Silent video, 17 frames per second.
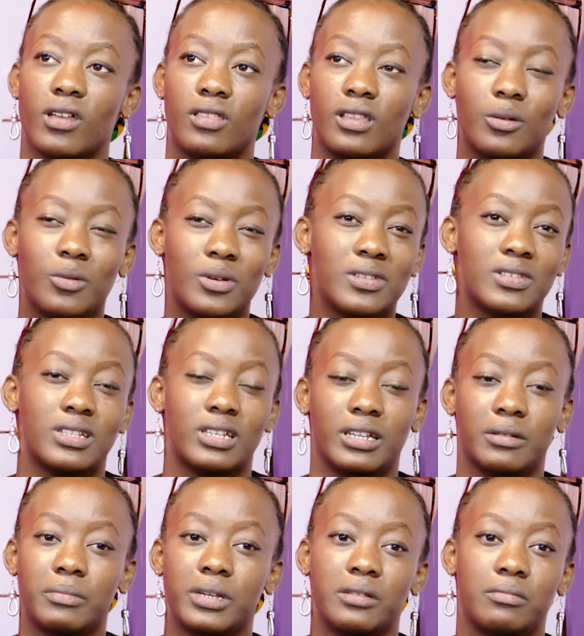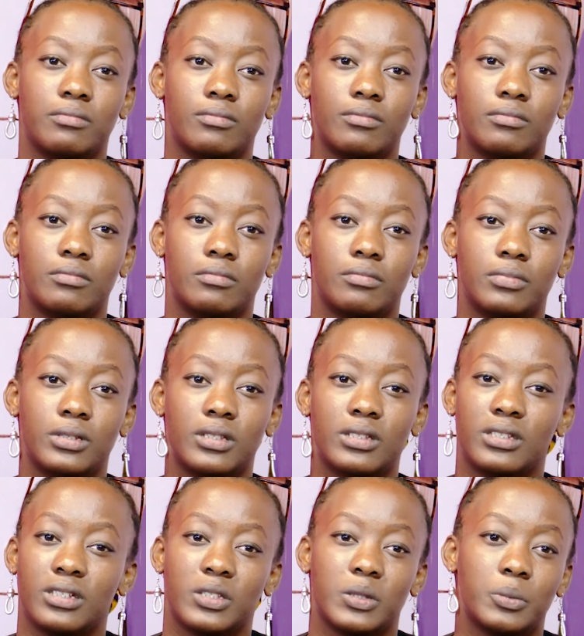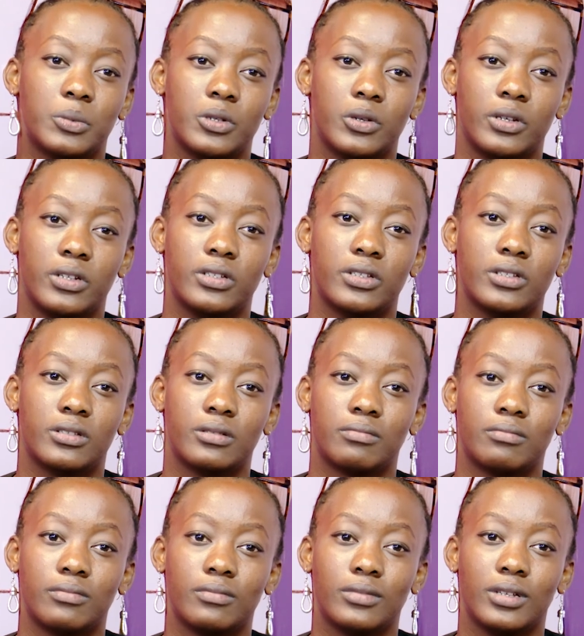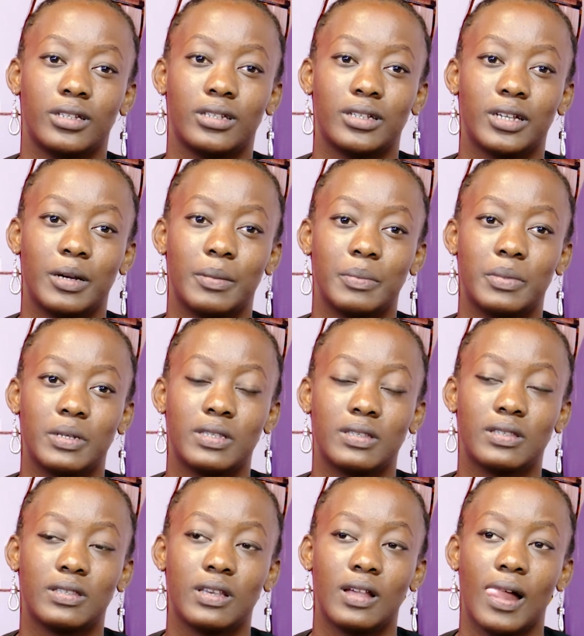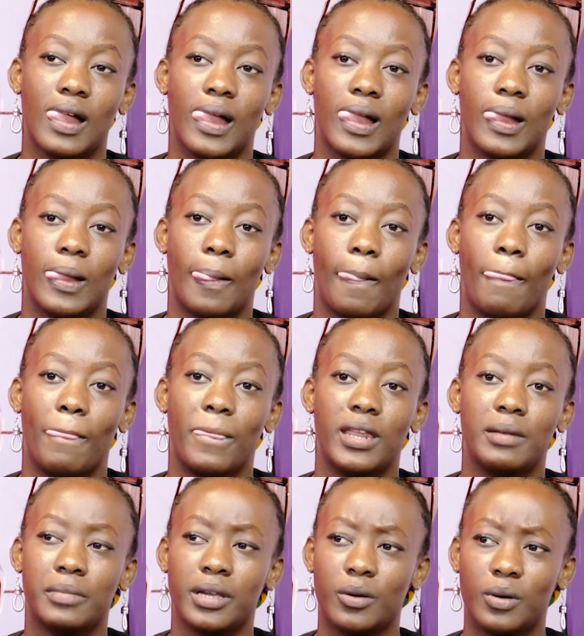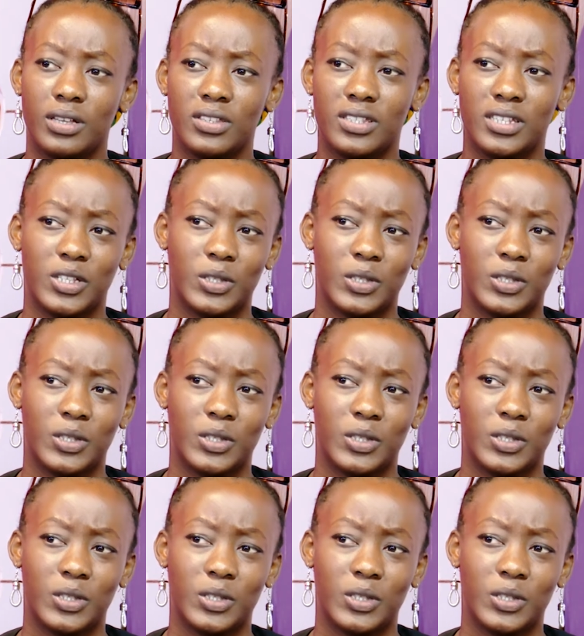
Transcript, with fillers: that was like my best experience at campus. Then my worst